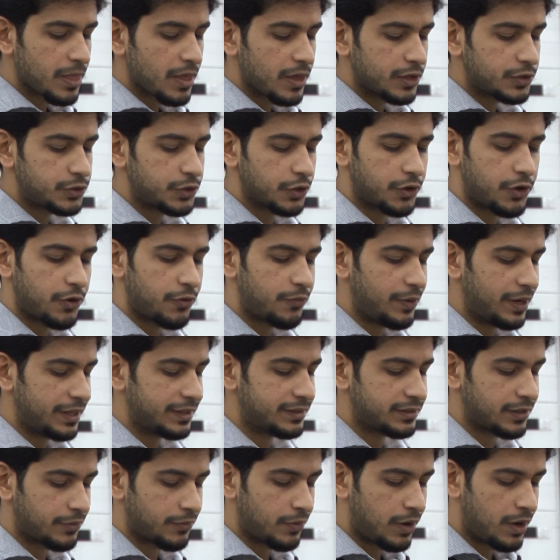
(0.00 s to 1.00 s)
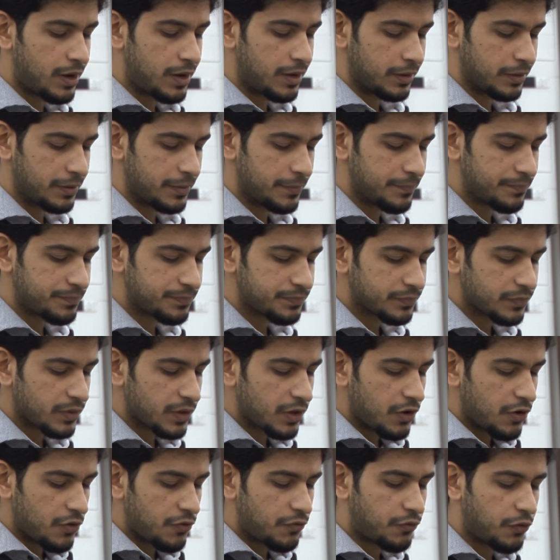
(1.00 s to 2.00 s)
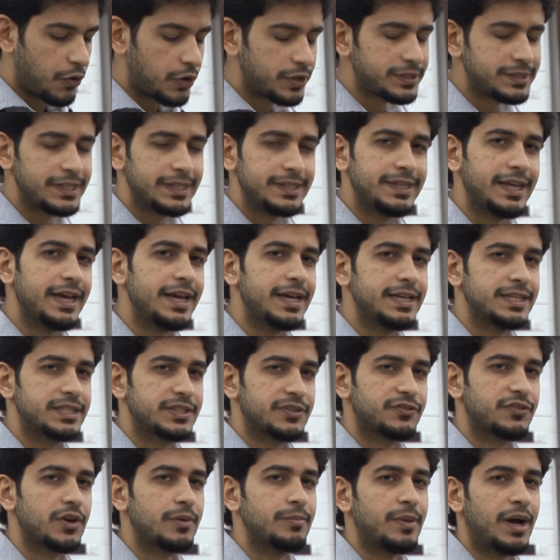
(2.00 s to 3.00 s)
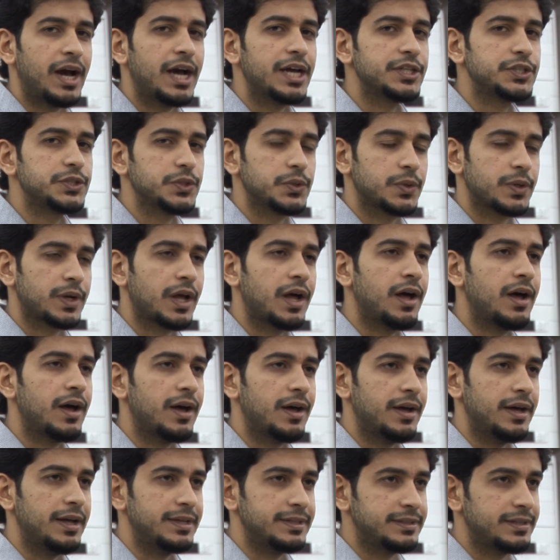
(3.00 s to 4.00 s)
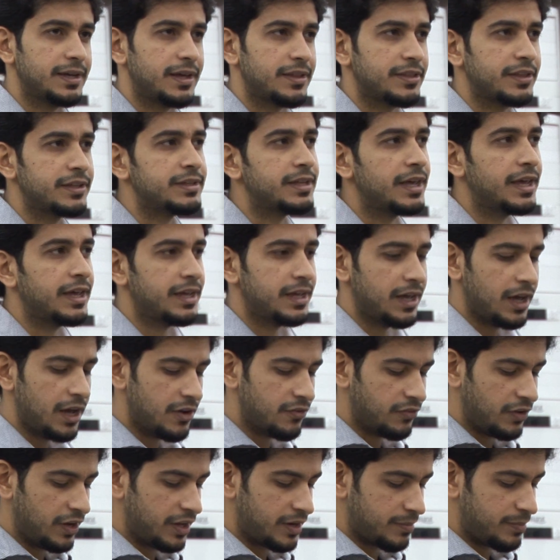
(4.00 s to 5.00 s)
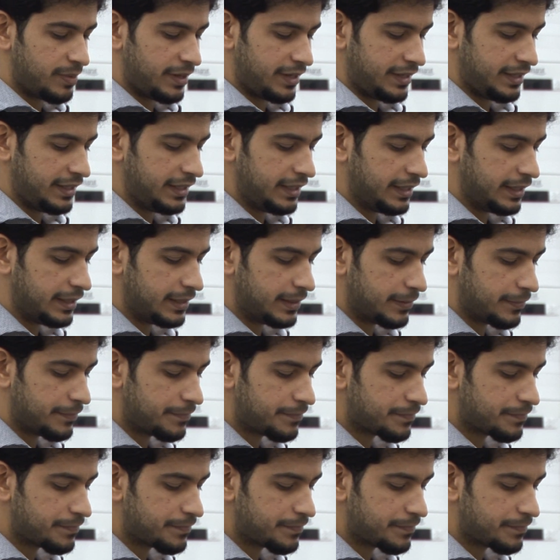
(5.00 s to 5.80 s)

to correct the wrong. 40 days from Ashura until the day of Arba'in.